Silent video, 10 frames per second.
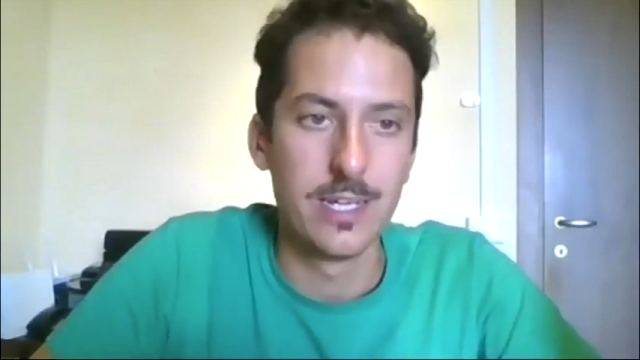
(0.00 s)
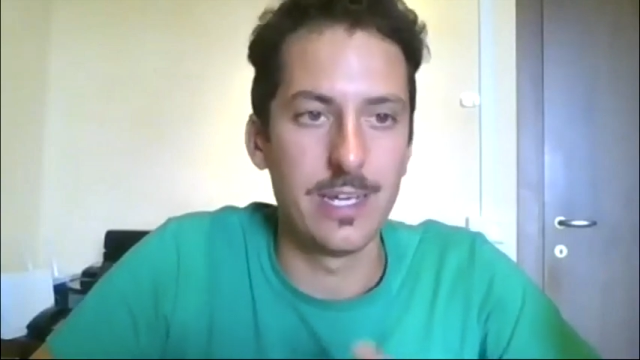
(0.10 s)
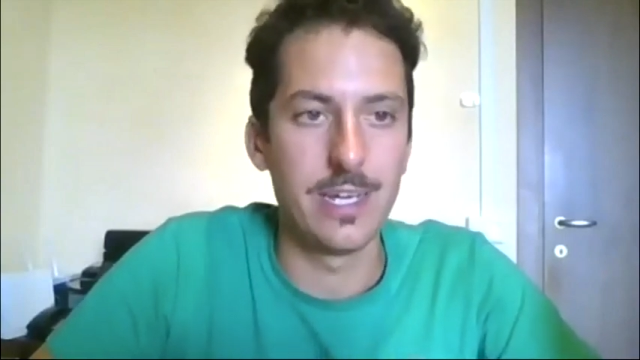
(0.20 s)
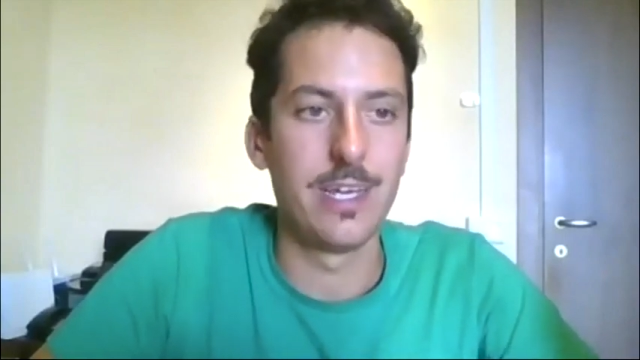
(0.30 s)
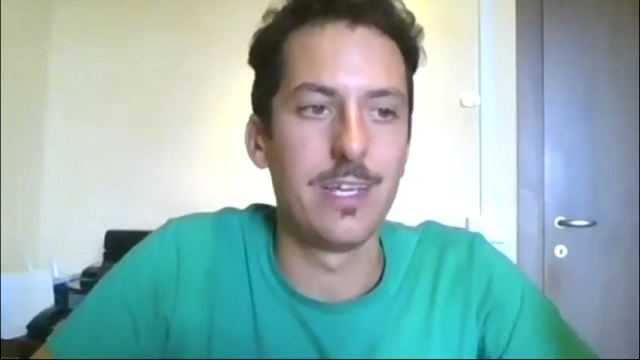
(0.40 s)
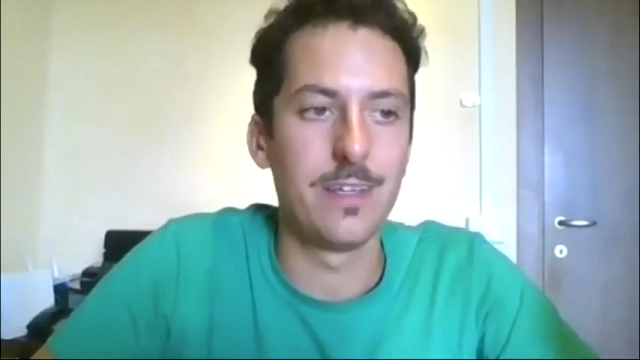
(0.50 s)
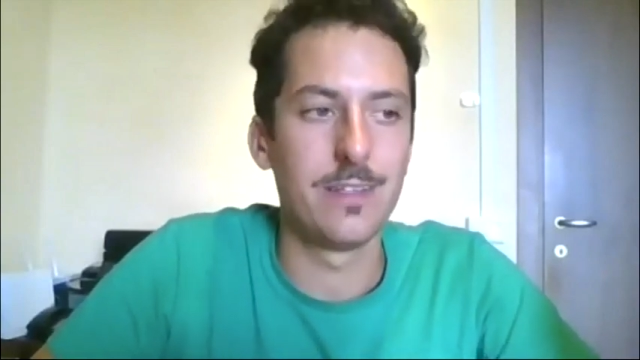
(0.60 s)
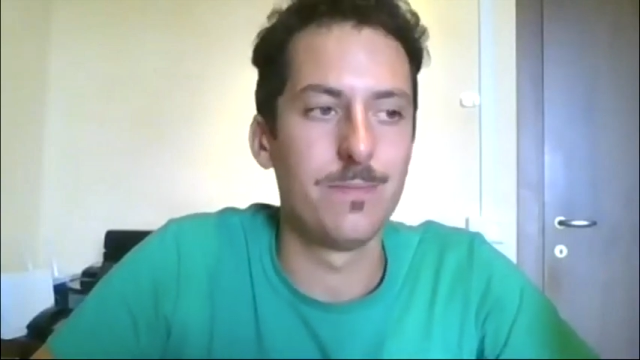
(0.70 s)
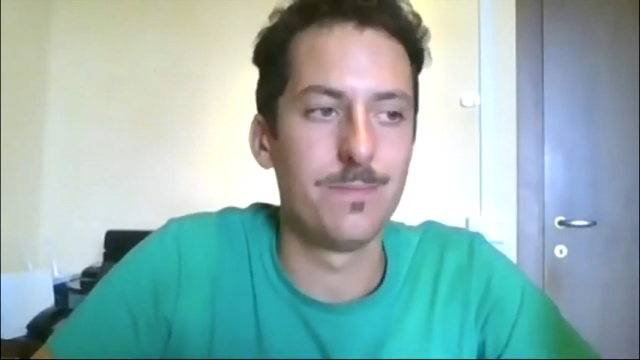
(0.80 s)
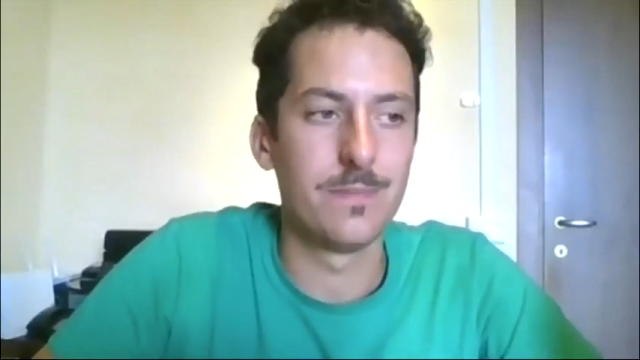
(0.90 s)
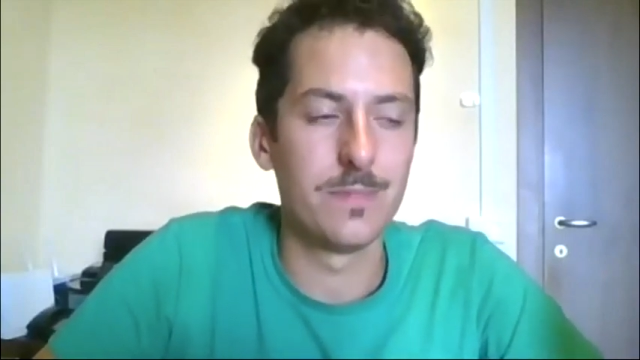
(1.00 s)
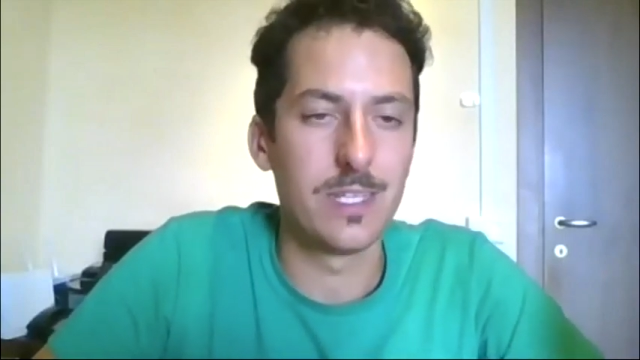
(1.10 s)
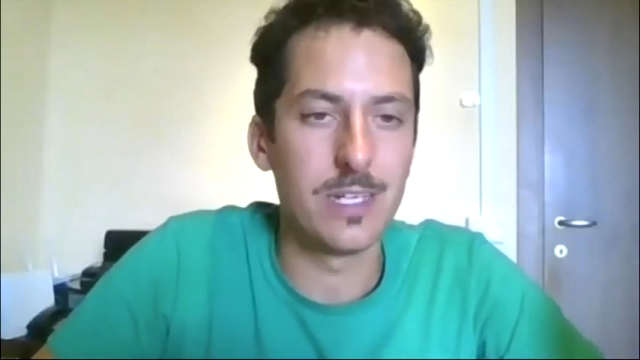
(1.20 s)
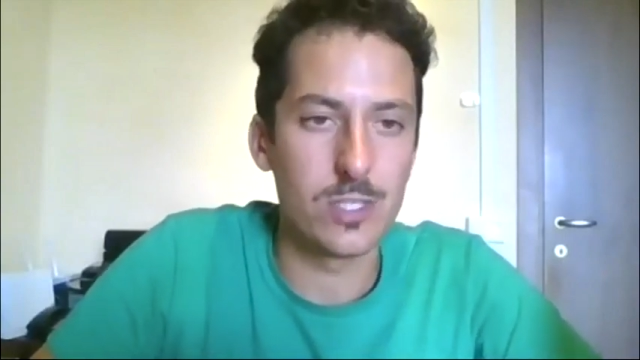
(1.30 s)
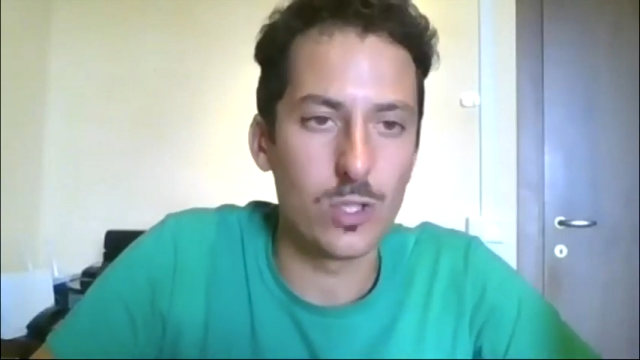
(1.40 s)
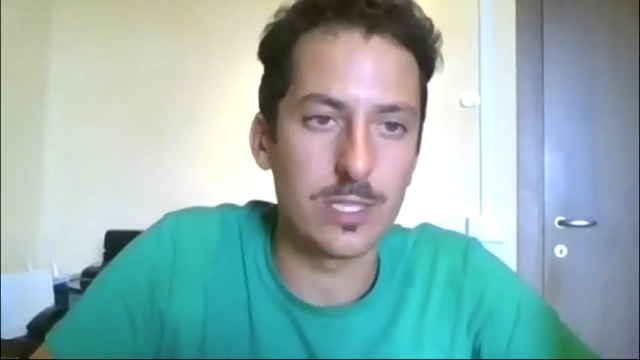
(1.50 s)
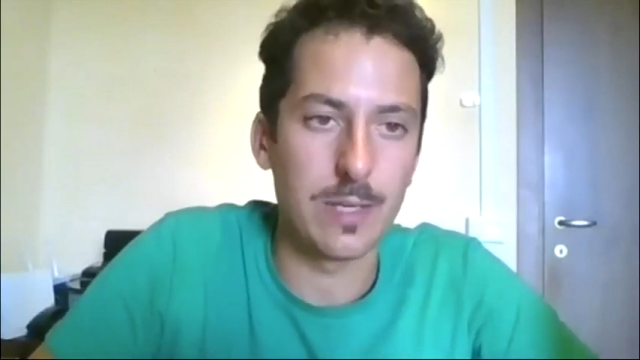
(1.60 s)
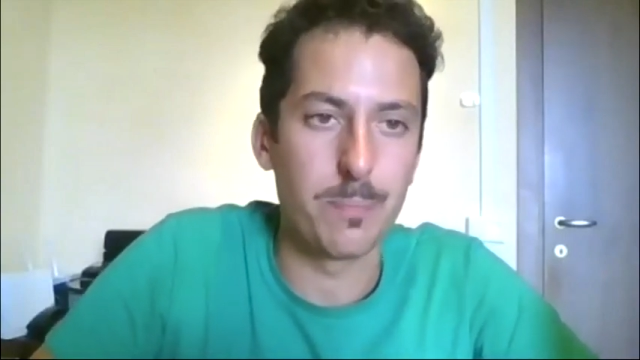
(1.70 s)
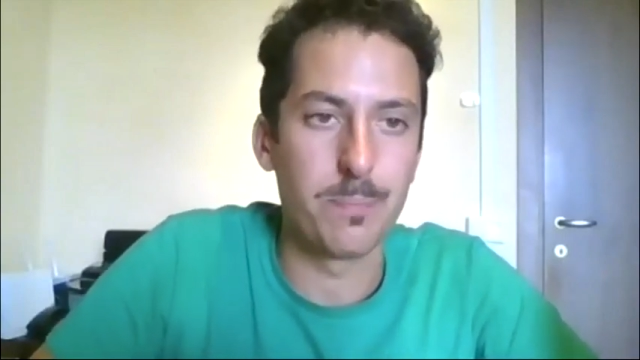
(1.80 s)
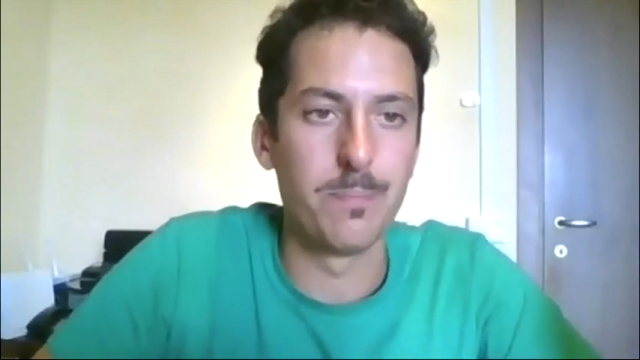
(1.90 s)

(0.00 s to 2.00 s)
There is not a